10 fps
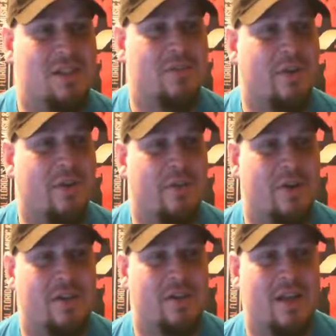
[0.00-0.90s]
very, very
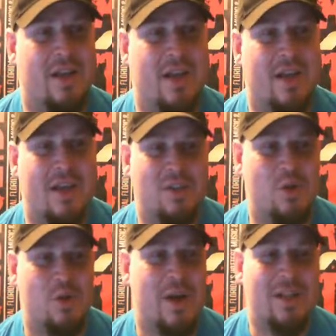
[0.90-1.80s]
entertaining, guys.
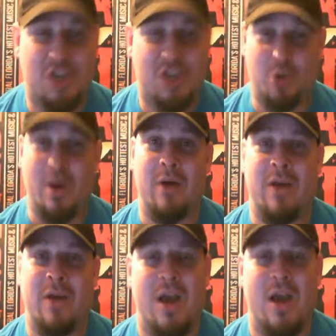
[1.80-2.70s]
You gotta check her out.
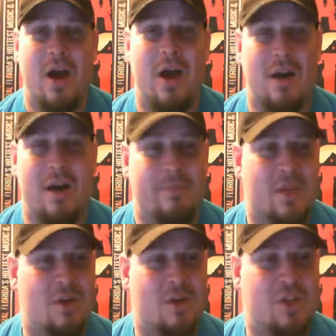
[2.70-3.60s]

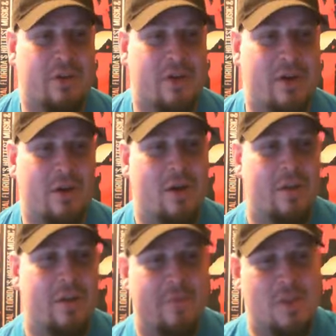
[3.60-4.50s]
Go check her out. All the
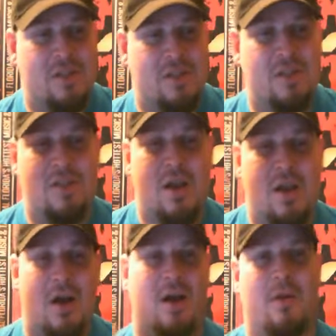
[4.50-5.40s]
information's
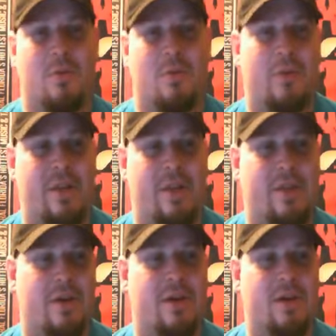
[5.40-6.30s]
right
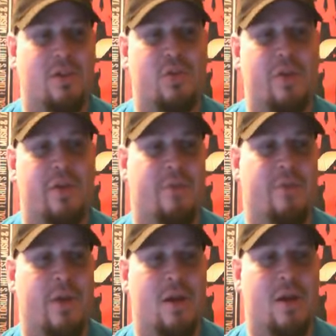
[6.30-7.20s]
there on the screen
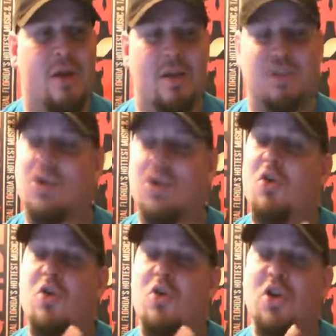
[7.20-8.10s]
for you.
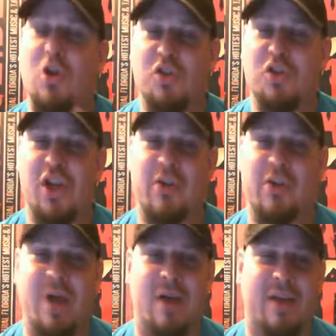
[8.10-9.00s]
So go check her
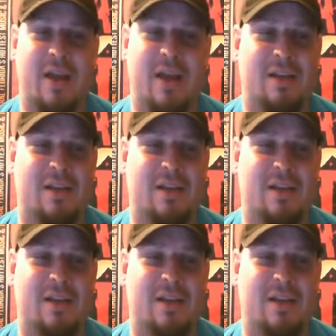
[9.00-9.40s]
out and